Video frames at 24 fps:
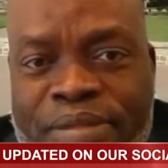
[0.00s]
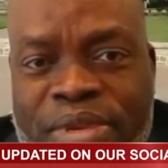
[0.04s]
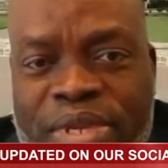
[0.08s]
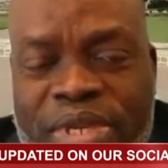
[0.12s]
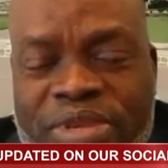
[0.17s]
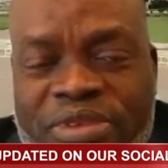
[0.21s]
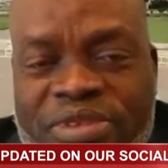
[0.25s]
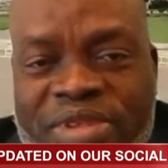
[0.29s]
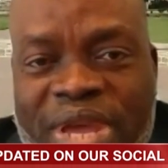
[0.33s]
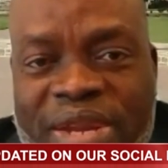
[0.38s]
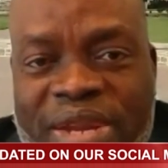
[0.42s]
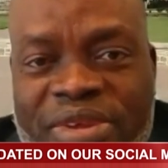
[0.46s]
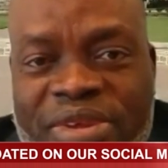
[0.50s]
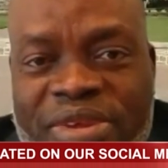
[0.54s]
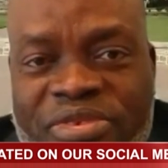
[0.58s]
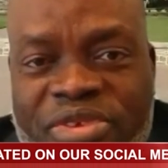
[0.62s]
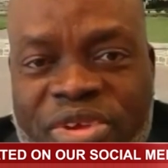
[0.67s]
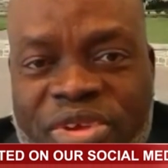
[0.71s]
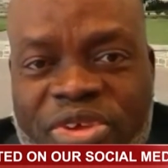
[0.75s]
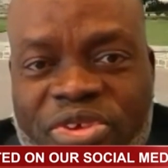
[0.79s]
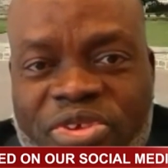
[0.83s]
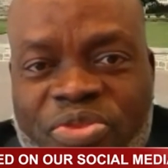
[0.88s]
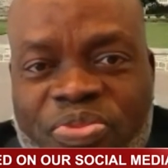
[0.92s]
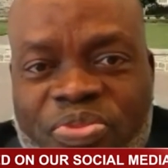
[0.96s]
the
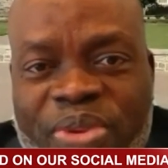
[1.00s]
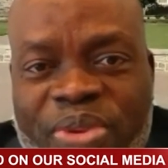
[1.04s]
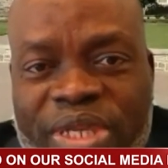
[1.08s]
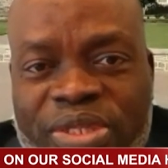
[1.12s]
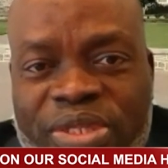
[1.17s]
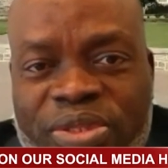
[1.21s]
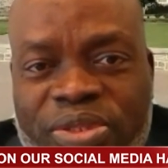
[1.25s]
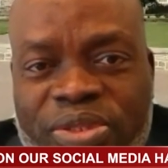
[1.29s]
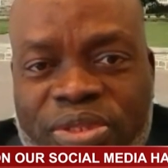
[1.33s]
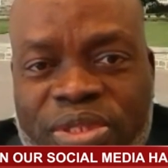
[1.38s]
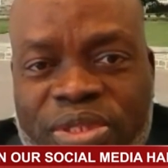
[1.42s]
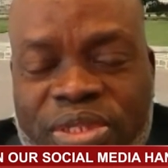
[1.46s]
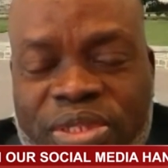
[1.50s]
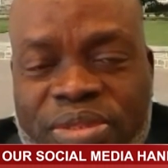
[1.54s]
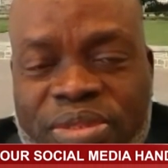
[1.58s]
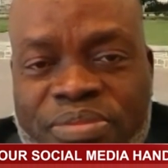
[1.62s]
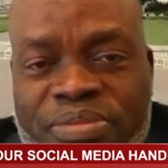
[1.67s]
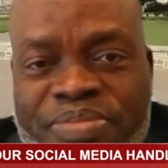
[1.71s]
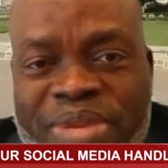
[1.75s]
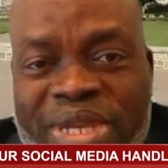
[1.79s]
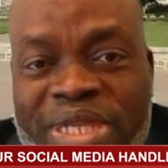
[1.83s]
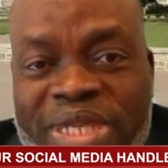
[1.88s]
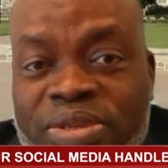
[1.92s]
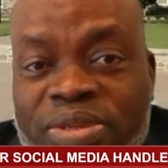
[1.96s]
sanitary inspectors,
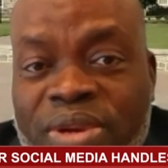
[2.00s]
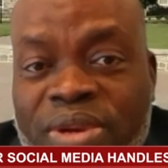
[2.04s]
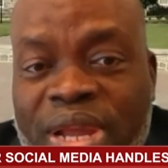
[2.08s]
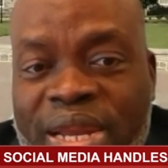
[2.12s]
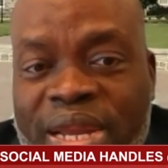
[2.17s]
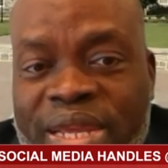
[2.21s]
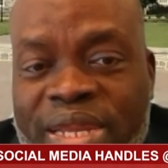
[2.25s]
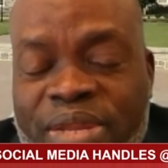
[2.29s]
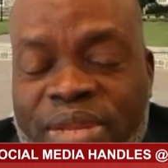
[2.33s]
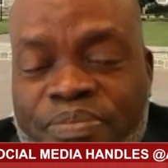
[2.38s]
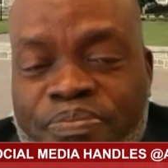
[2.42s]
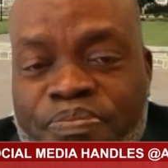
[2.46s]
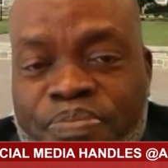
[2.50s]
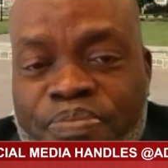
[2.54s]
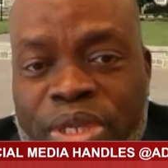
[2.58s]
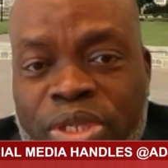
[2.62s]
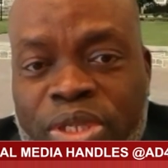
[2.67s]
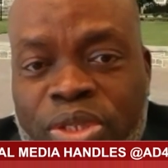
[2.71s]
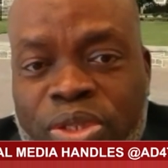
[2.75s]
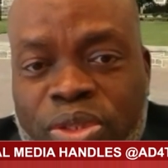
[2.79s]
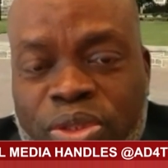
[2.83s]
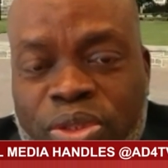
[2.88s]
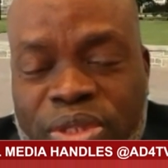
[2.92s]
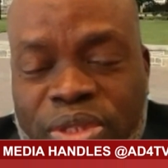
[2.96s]
particularly the
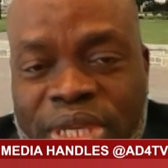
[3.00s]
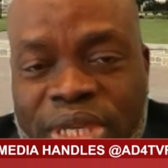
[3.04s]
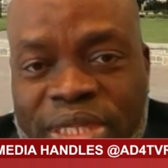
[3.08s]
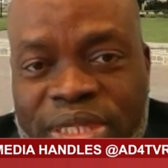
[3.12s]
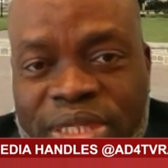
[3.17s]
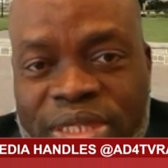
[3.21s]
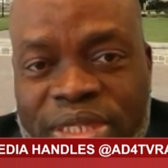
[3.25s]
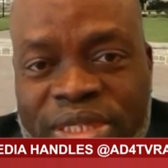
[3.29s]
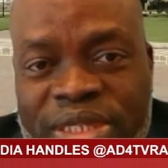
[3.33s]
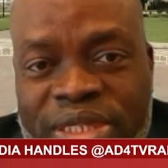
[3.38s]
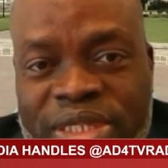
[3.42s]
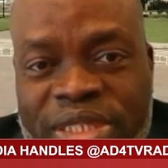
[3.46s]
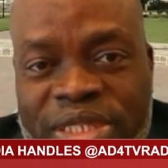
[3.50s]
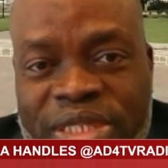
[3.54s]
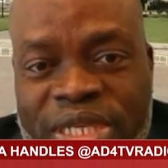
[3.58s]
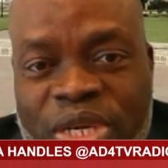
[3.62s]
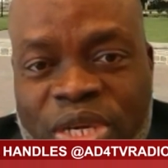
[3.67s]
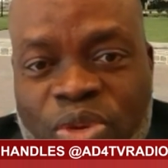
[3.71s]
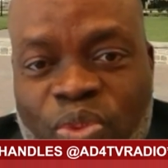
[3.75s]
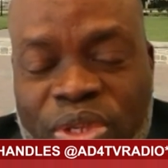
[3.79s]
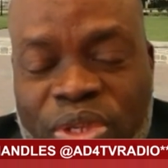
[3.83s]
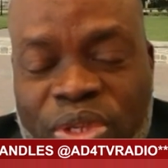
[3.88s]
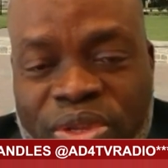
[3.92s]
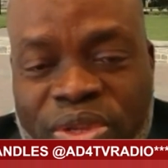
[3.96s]
picture that he
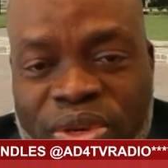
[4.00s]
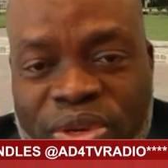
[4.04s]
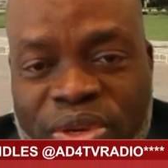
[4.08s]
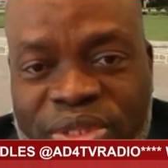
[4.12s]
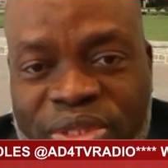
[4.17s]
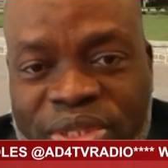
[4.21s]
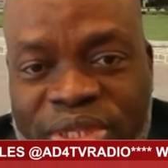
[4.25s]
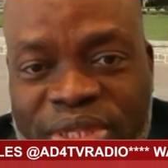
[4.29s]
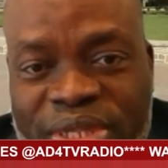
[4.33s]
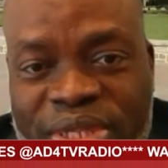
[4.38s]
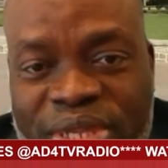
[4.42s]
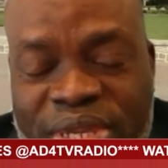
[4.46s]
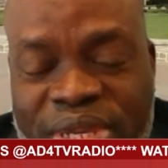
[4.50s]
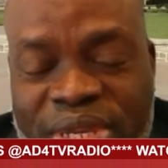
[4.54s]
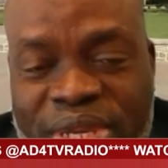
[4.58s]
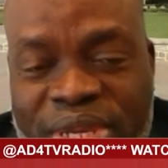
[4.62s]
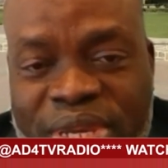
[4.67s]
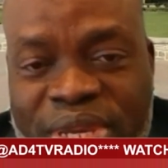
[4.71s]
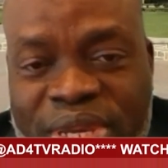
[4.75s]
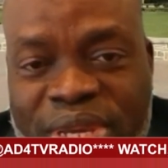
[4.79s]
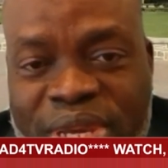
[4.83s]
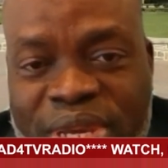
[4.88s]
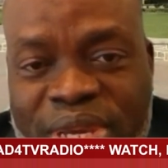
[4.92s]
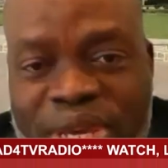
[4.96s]
shared with us
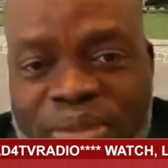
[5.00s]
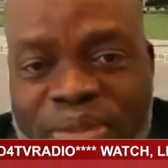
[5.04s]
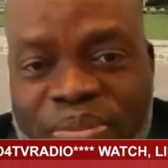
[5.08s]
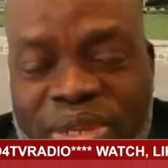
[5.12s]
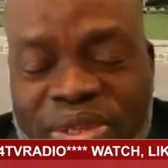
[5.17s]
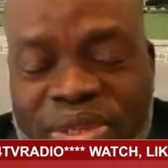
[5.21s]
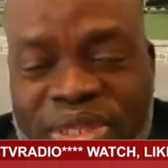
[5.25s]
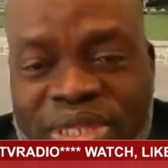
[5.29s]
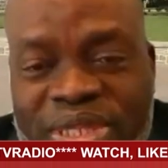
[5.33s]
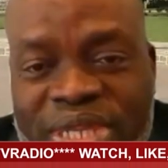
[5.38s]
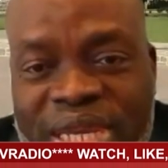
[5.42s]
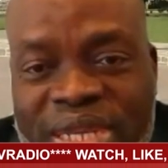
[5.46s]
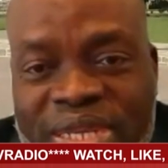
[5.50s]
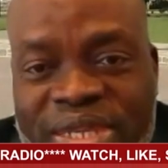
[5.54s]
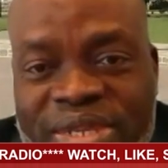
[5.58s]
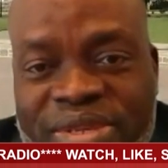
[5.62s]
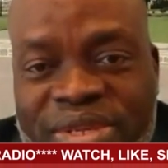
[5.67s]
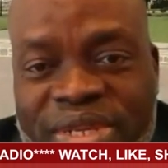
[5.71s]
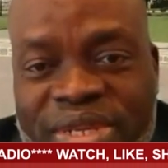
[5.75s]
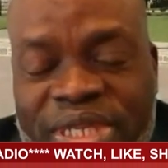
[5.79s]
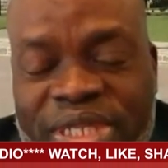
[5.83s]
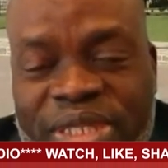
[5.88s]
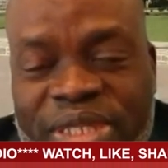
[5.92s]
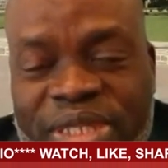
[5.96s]
about the
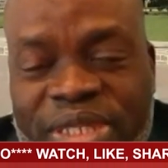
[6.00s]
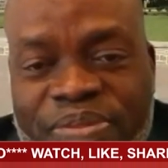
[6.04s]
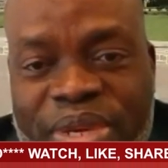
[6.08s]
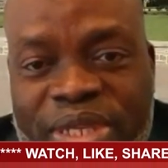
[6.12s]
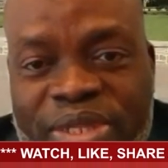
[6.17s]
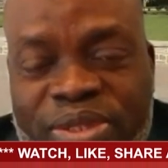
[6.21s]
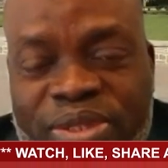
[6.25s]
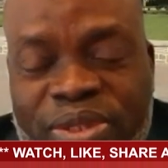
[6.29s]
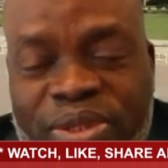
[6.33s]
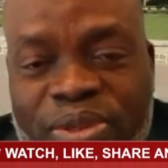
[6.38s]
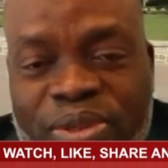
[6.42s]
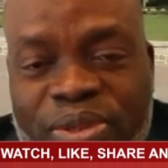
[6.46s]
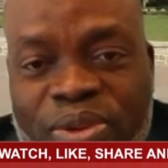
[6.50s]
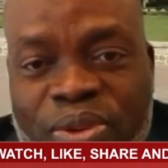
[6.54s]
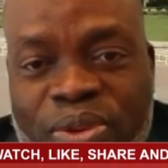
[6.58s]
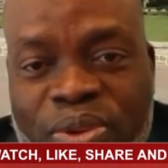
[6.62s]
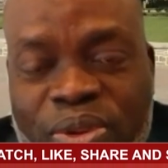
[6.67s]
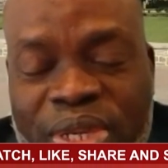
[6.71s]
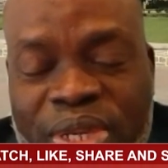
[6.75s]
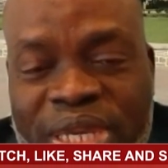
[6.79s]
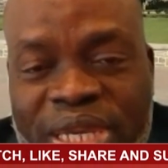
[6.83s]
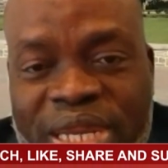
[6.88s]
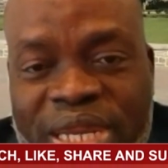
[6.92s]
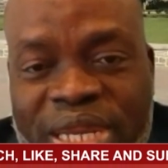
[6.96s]
sanitary inspector
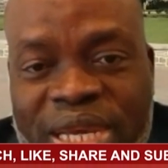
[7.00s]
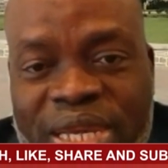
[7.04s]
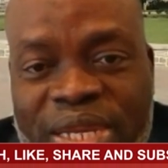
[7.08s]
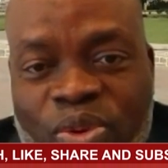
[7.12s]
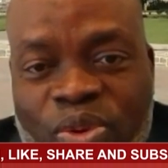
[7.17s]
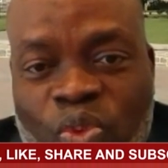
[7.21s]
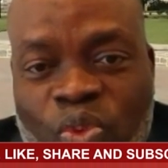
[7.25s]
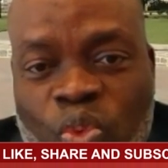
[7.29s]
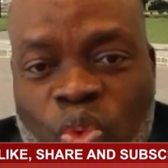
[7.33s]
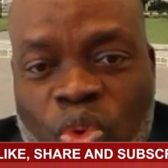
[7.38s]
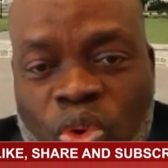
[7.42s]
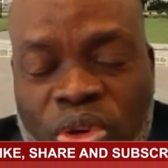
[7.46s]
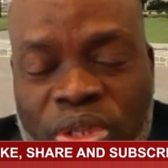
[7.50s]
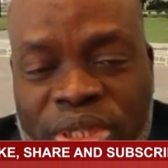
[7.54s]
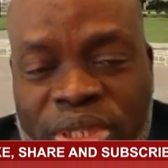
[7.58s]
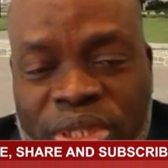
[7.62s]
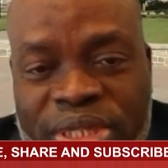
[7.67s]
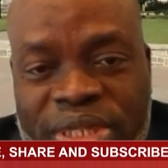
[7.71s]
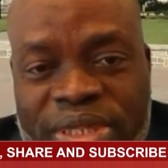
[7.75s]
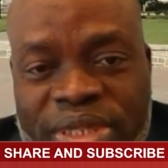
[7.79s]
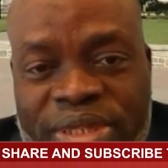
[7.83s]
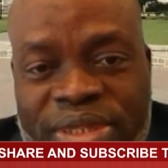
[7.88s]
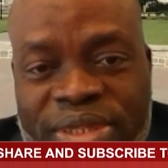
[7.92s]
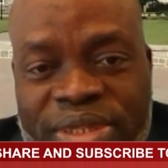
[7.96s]
looking at the
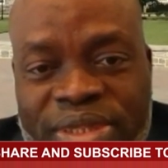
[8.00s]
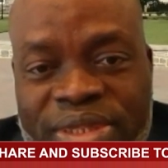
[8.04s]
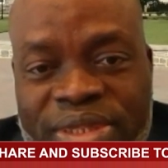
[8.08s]
water